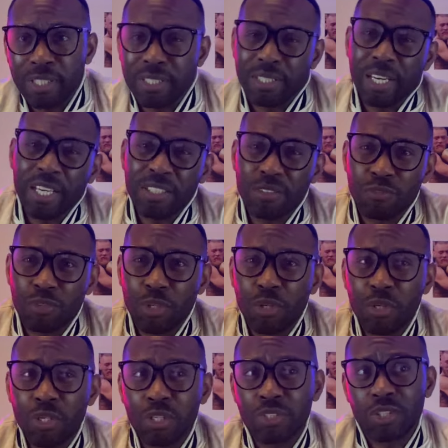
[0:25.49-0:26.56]
Is it Tyson
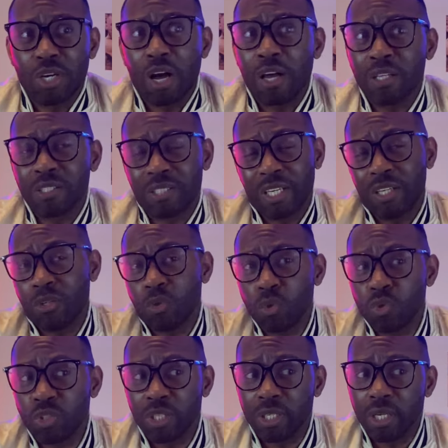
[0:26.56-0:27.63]
Fury or is it Oleksandr
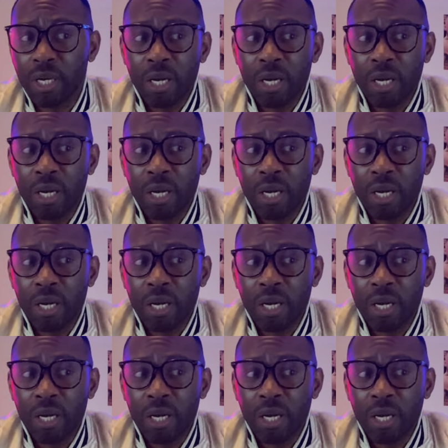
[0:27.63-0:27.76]
Usyk?